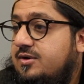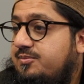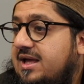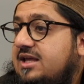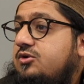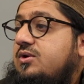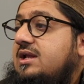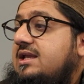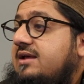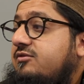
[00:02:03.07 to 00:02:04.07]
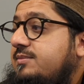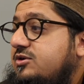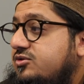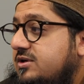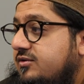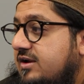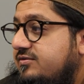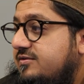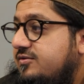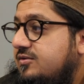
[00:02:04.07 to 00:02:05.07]
repay, you can never be truly
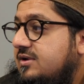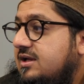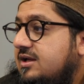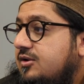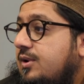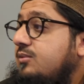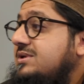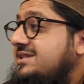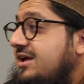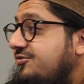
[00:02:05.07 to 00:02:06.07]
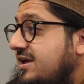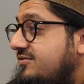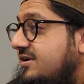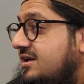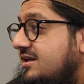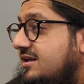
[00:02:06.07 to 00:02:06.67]
grateful for. What was that favor?